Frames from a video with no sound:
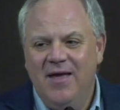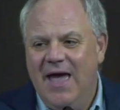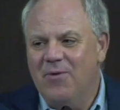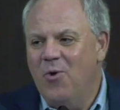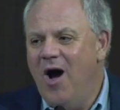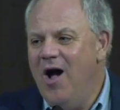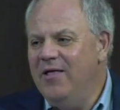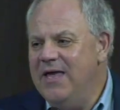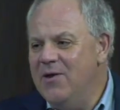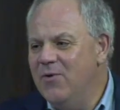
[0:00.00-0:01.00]
And
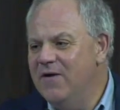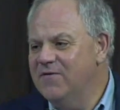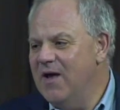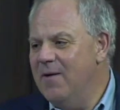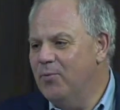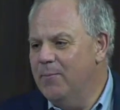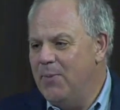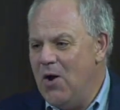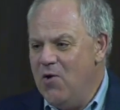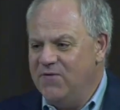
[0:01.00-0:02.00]
while he was
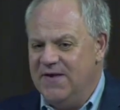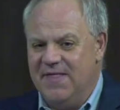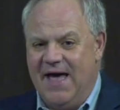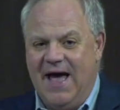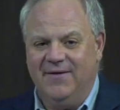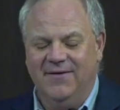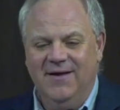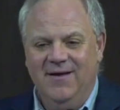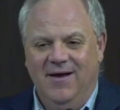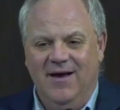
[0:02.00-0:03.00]
proposing that,
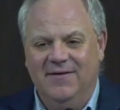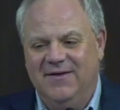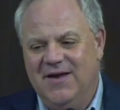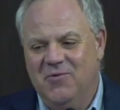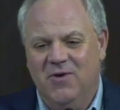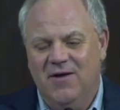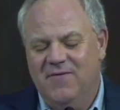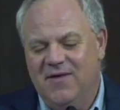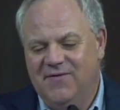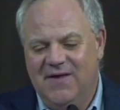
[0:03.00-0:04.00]
to get rid of
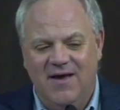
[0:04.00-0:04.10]
this